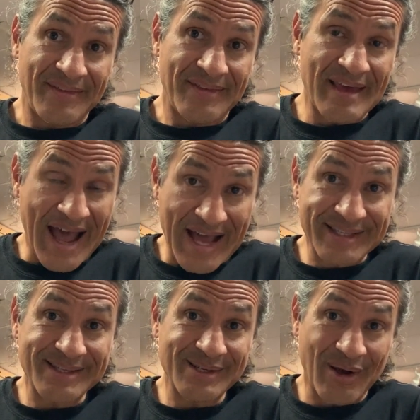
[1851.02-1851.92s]

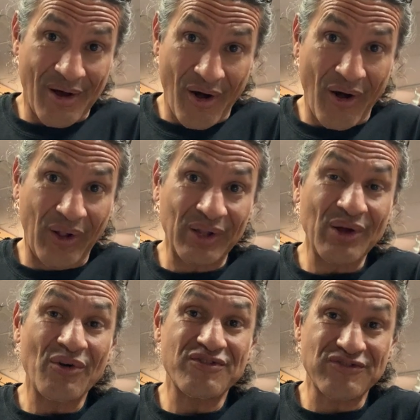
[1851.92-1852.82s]
that's all
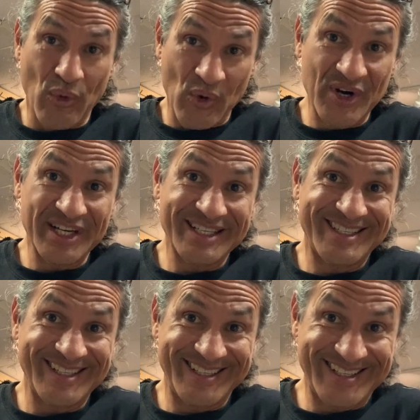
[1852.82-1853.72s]
for
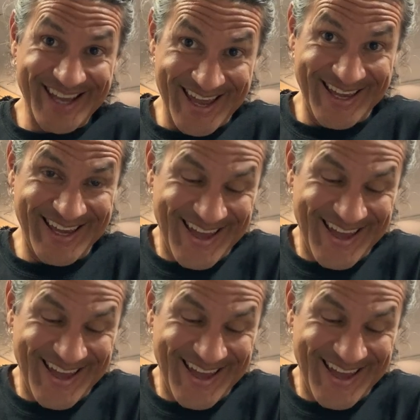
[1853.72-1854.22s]
today.